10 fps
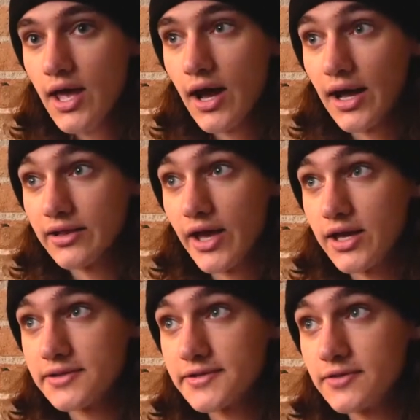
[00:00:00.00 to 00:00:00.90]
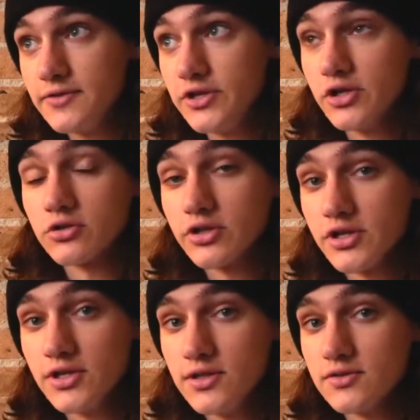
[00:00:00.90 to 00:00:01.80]
I liked the
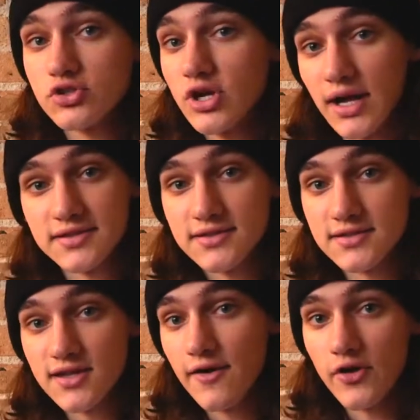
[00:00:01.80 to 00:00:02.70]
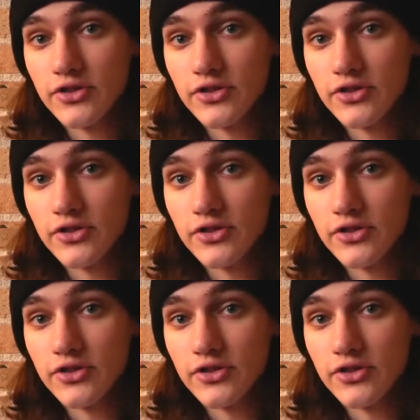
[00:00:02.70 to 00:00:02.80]
early shots and stuff.